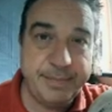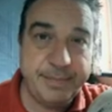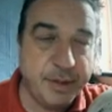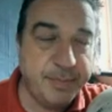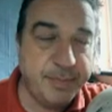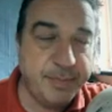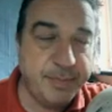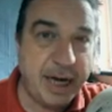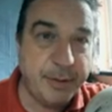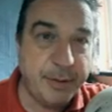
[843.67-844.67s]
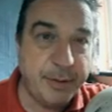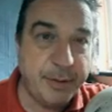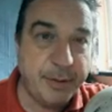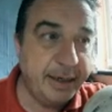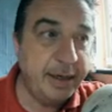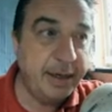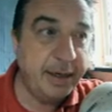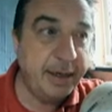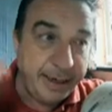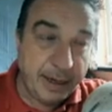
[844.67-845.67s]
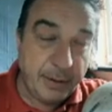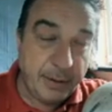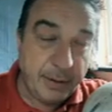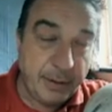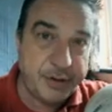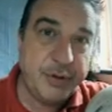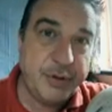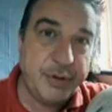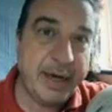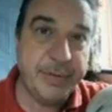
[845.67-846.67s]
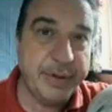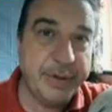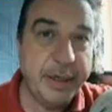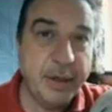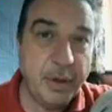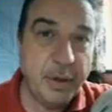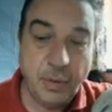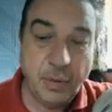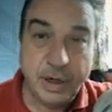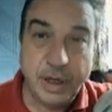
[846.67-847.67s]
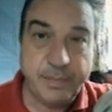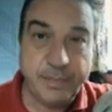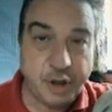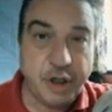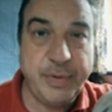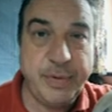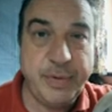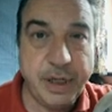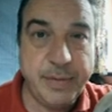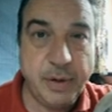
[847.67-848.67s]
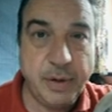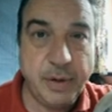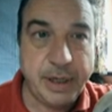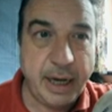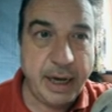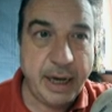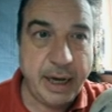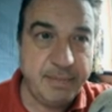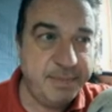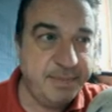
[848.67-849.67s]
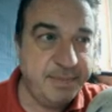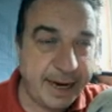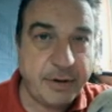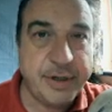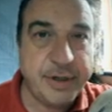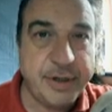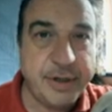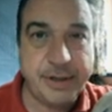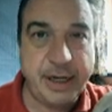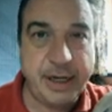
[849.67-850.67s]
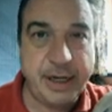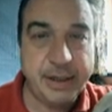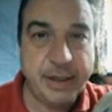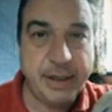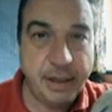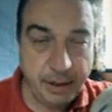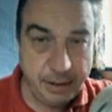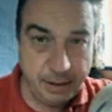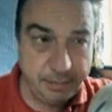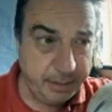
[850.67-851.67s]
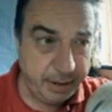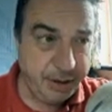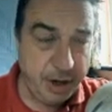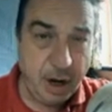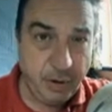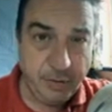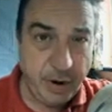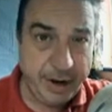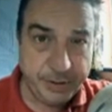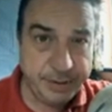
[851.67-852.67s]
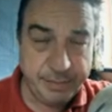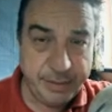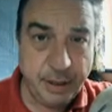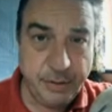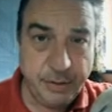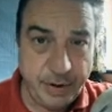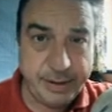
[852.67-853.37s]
making the path a bit easier, it now cuts through the mound. What should be one of the most sacrosanct sites in the whole of Wales. The great